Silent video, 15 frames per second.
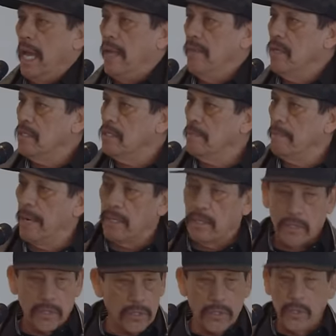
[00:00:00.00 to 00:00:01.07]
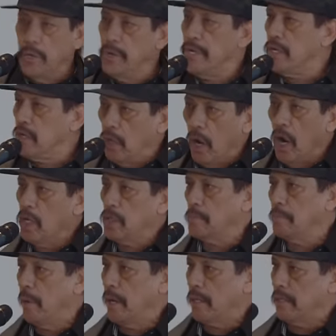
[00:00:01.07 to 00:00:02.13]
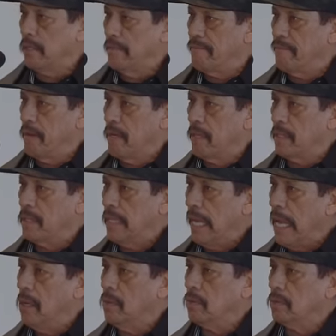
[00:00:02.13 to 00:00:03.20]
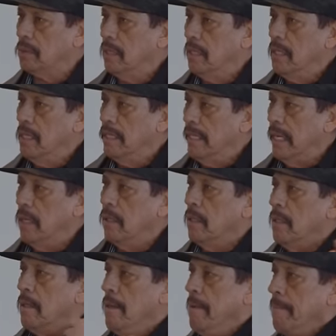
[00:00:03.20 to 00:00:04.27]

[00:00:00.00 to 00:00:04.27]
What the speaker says: And there's about 30 cars parked in front of this house. Now,